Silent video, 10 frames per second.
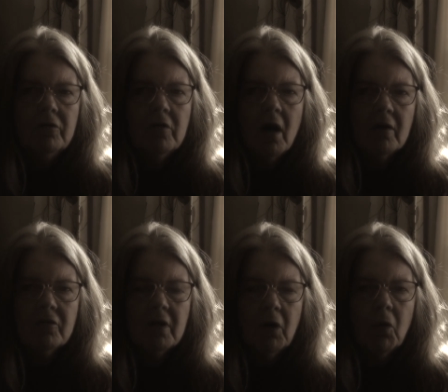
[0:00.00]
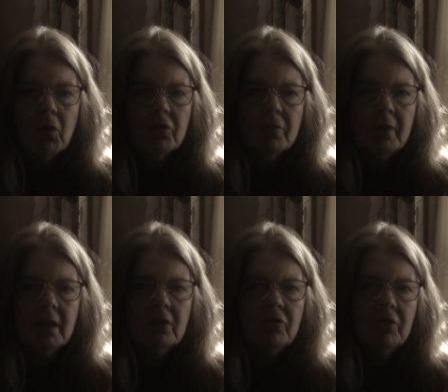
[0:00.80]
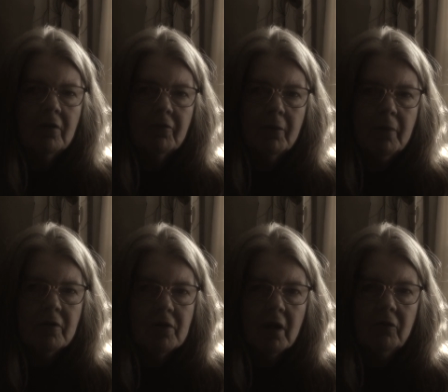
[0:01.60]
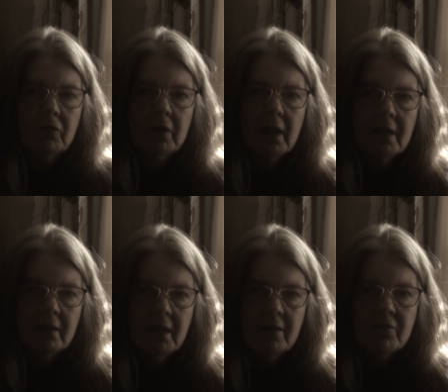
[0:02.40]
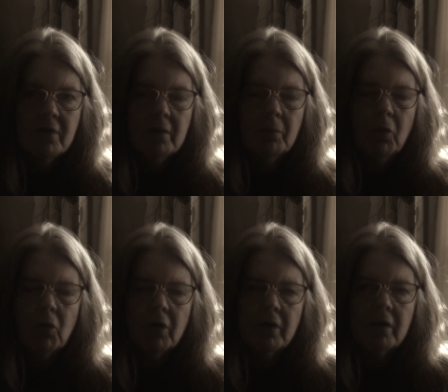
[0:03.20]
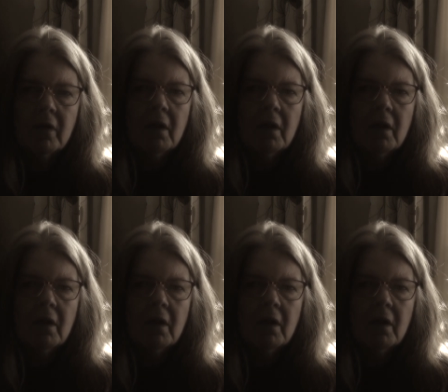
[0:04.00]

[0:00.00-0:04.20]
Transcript: toxic horse meat shipped from this country. That's an important